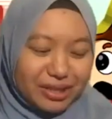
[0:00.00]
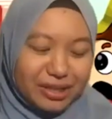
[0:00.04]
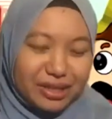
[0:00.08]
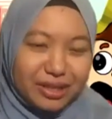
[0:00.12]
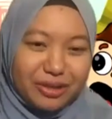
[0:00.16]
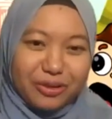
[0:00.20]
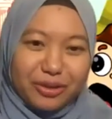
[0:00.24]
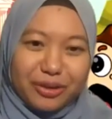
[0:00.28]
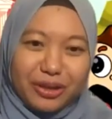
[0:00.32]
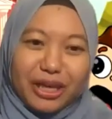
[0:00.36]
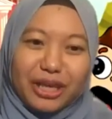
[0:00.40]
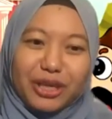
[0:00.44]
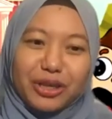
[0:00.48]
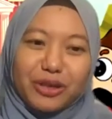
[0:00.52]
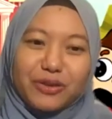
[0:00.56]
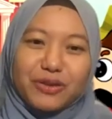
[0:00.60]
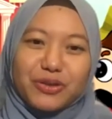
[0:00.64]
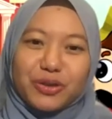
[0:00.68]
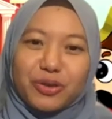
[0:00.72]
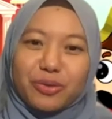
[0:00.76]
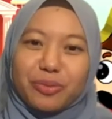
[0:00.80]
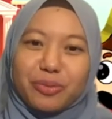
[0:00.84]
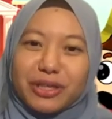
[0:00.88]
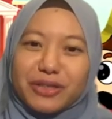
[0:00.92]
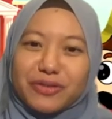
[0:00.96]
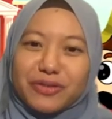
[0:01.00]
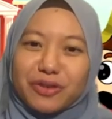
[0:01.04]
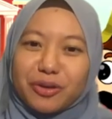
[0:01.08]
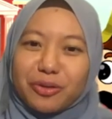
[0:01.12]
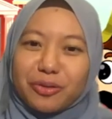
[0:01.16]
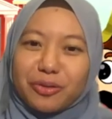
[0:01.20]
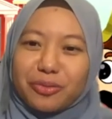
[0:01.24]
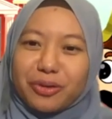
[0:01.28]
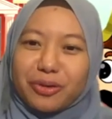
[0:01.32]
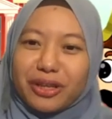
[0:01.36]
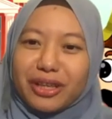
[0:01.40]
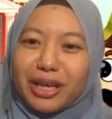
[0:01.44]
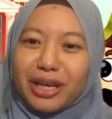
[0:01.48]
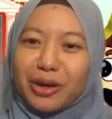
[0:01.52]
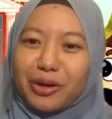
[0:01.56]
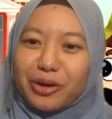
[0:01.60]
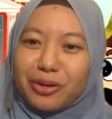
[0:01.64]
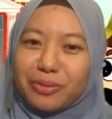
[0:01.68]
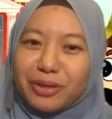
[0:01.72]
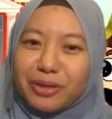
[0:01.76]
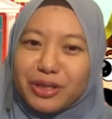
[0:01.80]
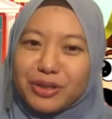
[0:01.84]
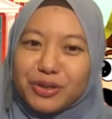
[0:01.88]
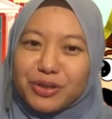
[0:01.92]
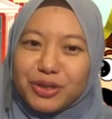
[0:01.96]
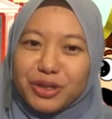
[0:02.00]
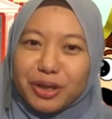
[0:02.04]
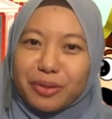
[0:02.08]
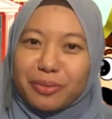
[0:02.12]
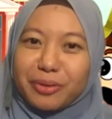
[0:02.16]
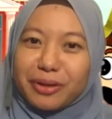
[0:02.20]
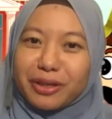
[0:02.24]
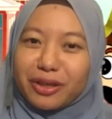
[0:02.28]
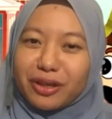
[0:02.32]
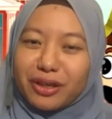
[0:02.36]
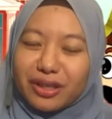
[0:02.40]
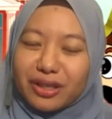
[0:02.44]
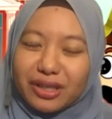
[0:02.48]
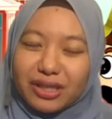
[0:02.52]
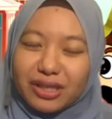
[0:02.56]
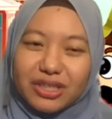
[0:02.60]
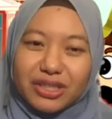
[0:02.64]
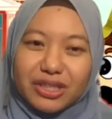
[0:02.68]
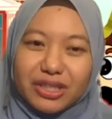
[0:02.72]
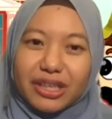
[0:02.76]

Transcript: No, yeah. thank you so much for allowing me to share my knowledge.